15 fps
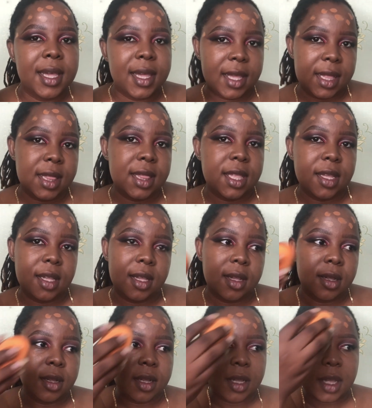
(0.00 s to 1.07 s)

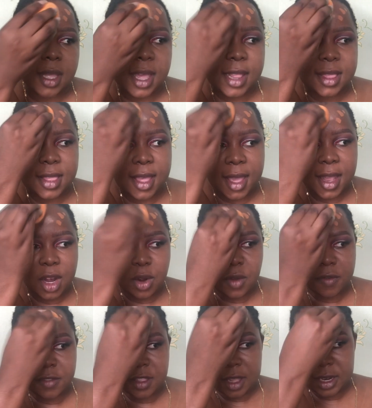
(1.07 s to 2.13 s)
at the end
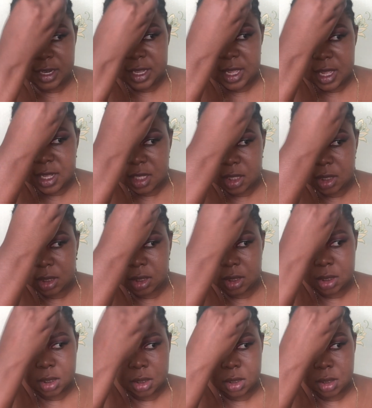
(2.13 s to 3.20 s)
of that year's